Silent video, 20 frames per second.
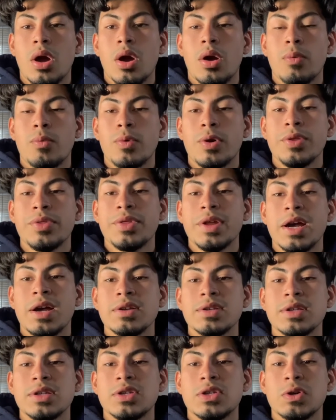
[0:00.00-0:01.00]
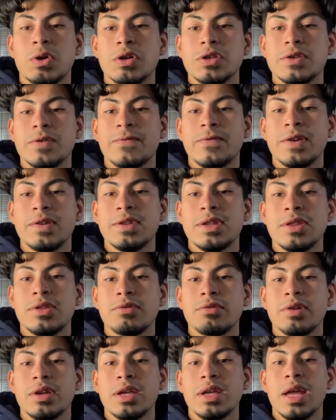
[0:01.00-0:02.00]

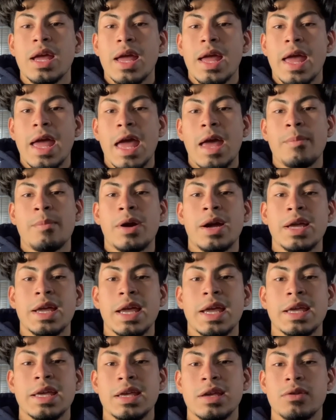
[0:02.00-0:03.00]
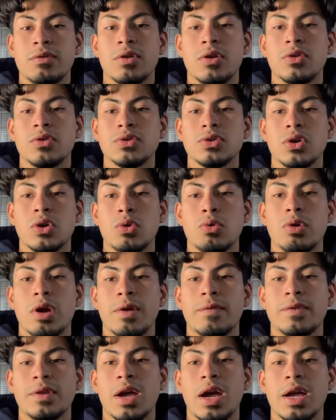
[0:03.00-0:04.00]
1,253 MIA heroes who
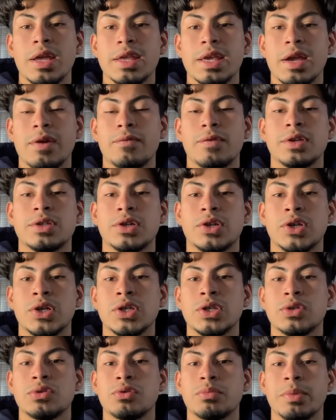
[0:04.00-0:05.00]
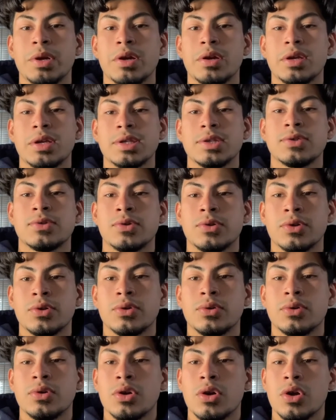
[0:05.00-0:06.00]
have not yet returned to American
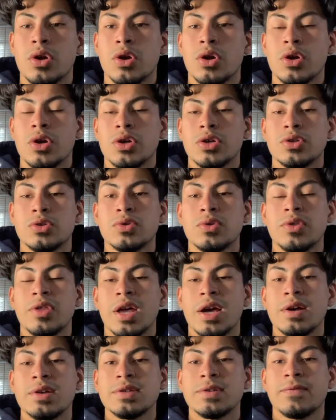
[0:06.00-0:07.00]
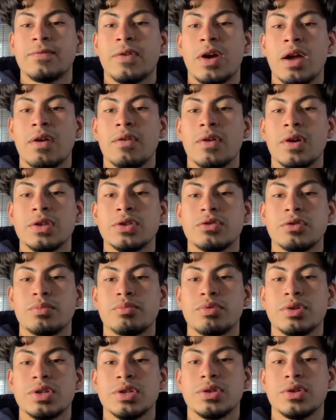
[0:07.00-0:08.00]
soil.
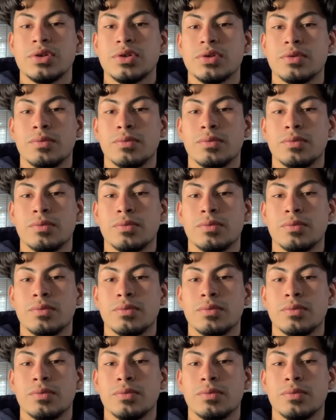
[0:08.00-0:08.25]
2,500 prisoners of